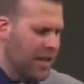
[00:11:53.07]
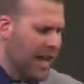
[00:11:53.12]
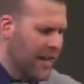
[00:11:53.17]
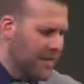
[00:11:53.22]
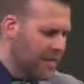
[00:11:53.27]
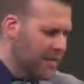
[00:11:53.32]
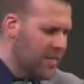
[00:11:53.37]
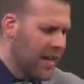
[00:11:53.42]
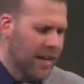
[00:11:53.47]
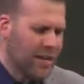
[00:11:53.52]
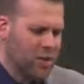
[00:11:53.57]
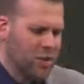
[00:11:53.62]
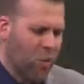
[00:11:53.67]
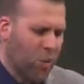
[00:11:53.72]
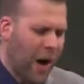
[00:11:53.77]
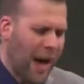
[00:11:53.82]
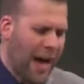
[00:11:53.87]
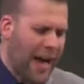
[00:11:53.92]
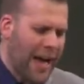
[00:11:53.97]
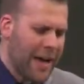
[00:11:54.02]
God says
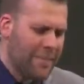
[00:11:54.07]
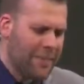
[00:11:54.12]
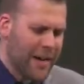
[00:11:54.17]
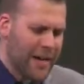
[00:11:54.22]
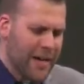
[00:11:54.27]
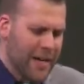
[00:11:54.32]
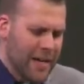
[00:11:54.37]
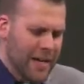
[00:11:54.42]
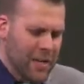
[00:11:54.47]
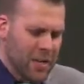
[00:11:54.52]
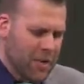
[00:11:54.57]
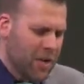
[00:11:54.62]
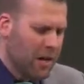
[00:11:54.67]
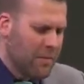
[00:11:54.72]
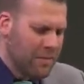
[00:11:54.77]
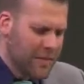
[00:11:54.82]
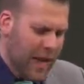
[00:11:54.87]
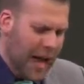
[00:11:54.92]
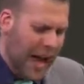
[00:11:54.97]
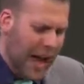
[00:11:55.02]
why, but
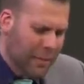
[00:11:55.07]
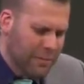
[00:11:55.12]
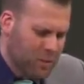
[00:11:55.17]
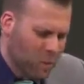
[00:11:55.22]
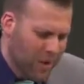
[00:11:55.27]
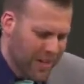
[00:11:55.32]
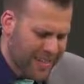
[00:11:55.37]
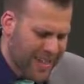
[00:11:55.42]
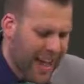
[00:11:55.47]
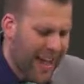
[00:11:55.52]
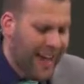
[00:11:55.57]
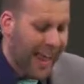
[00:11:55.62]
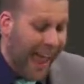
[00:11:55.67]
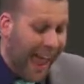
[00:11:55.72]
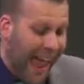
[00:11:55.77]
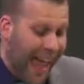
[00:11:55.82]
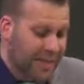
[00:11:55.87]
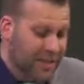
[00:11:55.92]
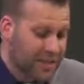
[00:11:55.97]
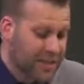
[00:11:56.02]
sometimes what God
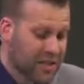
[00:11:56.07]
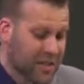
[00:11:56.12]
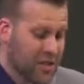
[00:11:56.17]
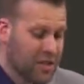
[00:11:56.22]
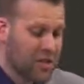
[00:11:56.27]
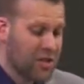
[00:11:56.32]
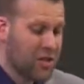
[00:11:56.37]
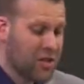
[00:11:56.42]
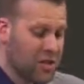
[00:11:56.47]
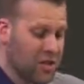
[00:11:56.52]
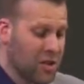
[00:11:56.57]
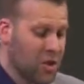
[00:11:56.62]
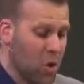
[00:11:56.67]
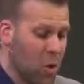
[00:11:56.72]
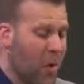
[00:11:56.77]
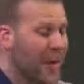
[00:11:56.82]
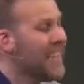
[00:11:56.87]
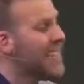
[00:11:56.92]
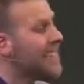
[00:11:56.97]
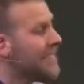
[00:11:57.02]
asks us to
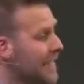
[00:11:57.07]
do